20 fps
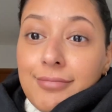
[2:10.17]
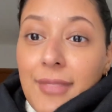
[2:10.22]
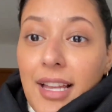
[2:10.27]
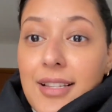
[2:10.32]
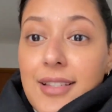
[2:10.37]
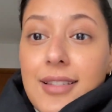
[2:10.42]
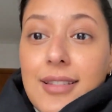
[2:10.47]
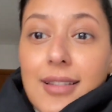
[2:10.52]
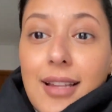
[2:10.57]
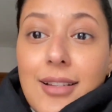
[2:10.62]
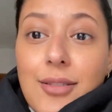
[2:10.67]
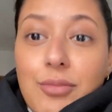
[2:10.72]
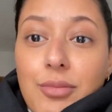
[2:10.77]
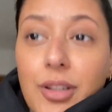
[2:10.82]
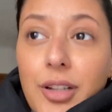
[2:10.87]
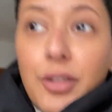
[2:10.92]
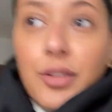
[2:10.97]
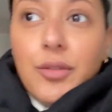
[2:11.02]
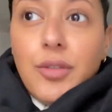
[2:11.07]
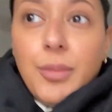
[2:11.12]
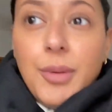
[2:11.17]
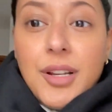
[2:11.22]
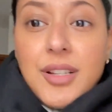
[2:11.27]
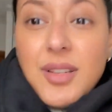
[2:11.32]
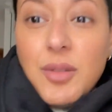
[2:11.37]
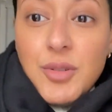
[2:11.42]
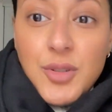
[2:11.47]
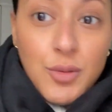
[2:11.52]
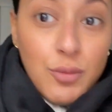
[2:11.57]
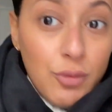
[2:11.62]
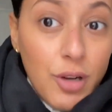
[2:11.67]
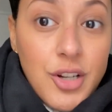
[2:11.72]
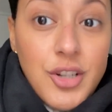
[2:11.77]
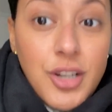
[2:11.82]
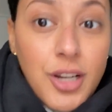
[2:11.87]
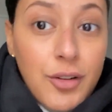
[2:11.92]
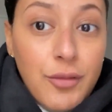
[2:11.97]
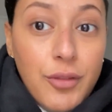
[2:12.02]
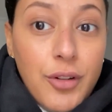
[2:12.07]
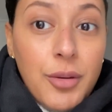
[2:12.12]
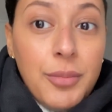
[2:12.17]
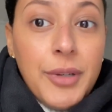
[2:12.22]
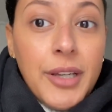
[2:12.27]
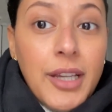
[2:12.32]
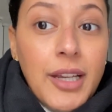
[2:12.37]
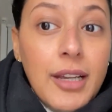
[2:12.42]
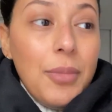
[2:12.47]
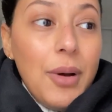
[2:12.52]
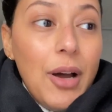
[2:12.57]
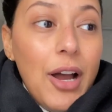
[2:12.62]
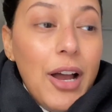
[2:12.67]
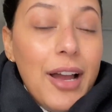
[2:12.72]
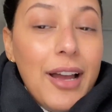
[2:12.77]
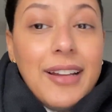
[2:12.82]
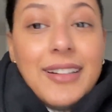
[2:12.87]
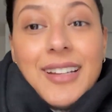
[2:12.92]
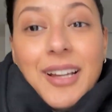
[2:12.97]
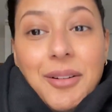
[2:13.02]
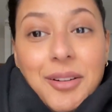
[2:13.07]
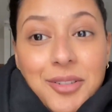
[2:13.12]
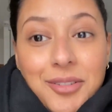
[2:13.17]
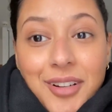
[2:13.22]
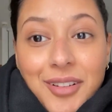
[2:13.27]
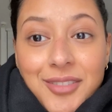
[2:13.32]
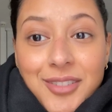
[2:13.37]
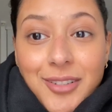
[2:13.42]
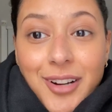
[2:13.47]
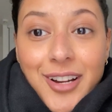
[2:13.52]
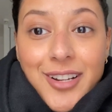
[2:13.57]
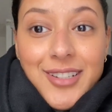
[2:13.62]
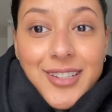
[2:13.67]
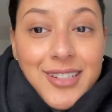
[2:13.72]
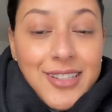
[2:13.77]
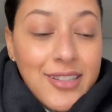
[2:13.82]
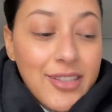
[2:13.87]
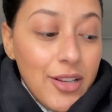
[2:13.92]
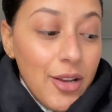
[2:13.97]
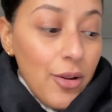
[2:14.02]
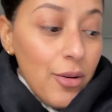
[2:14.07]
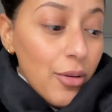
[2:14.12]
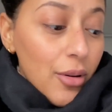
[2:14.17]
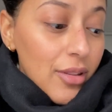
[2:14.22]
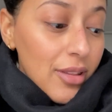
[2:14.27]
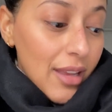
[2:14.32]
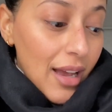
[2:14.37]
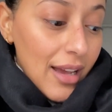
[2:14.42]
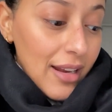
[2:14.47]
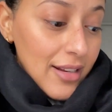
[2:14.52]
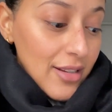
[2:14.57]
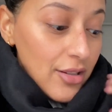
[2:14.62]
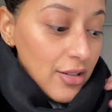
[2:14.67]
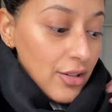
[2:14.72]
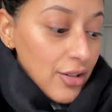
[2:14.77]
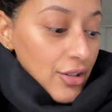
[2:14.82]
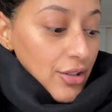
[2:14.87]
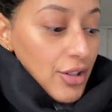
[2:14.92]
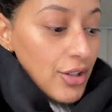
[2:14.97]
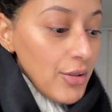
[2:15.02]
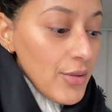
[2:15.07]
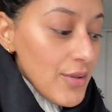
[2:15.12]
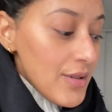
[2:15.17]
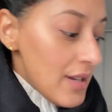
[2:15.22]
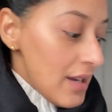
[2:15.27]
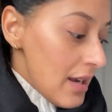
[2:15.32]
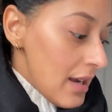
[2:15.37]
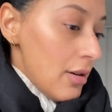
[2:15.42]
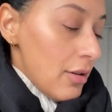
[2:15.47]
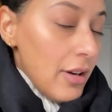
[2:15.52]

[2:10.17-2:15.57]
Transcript: That's really good for me because I was rushing for a bit, but now I don't have to rush. So that is good news.